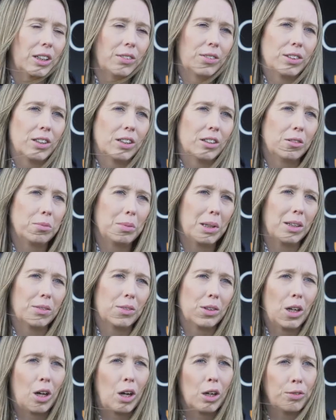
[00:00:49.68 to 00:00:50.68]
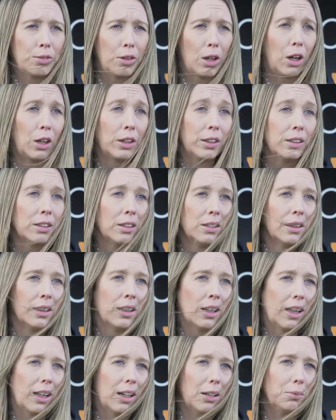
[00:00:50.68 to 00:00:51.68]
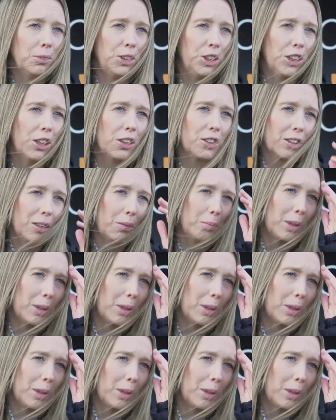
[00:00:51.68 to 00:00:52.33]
given her a bit of a lifeline. She knows on a